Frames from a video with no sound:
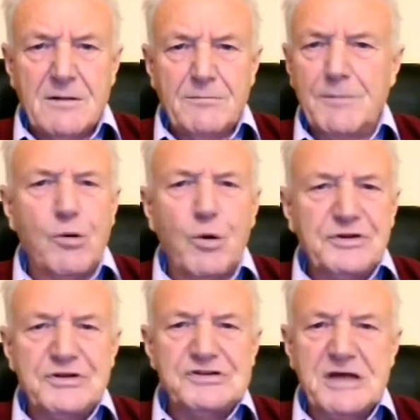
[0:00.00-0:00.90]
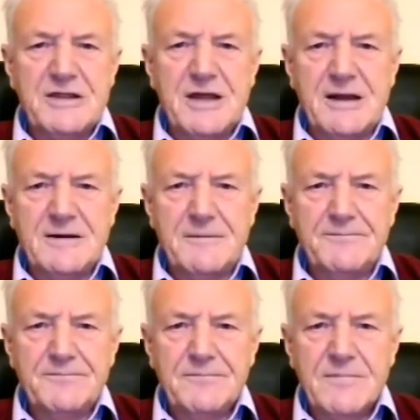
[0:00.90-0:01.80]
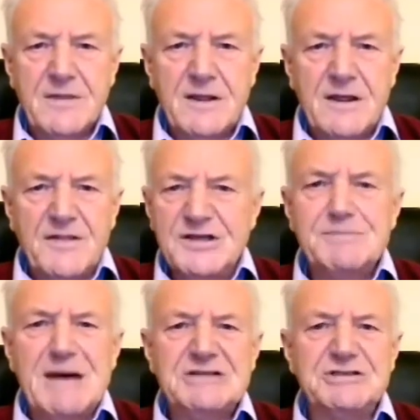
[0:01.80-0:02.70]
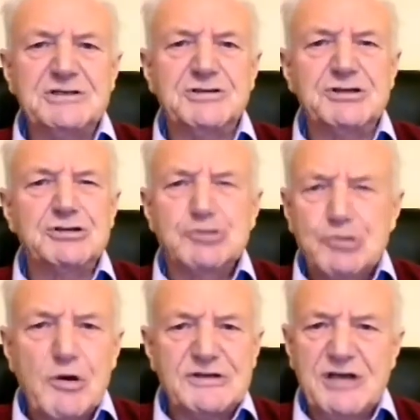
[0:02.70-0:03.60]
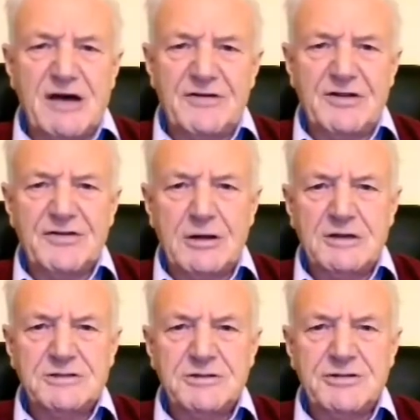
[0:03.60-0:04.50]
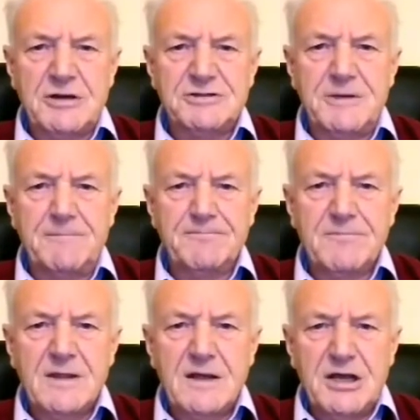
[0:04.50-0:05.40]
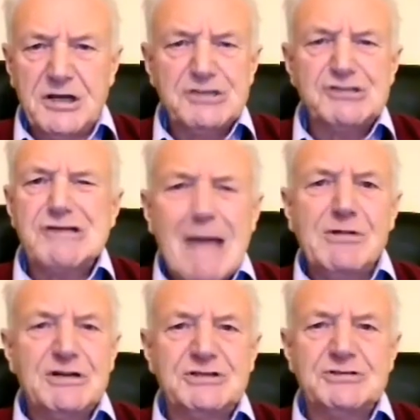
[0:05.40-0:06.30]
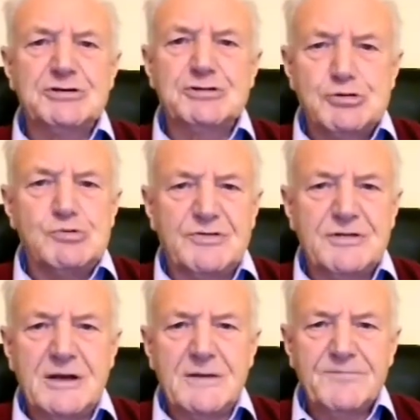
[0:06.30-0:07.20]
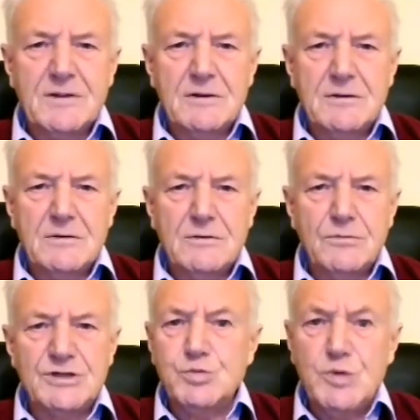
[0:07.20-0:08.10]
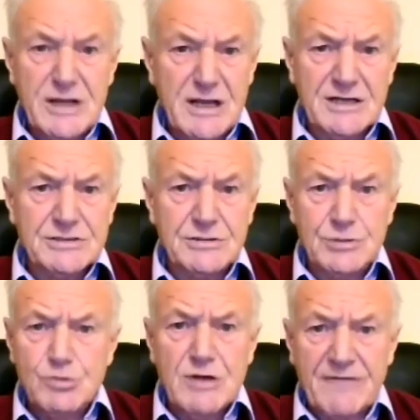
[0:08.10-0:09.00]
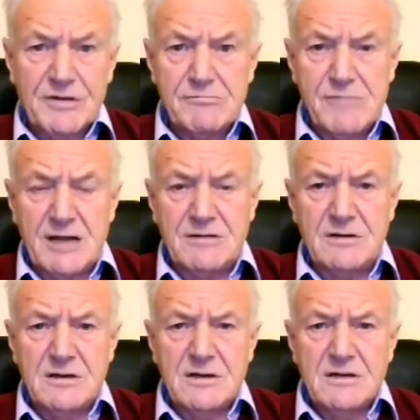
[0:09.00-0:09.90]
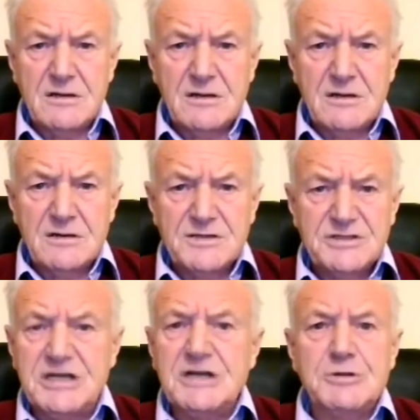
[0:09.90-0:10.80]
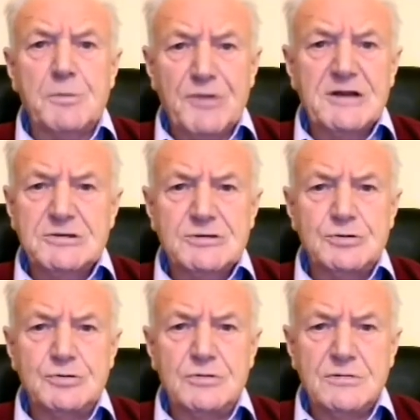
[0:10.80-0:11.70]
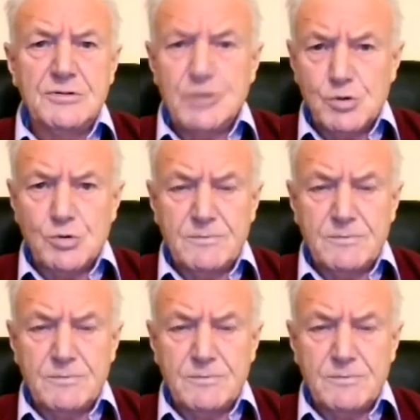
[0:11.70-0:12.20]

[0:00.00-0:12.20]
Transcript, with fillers: But Paul didn't say that. This passage destroys covenant theology. It establishes the truth which we as new covenant men seek to bring to you.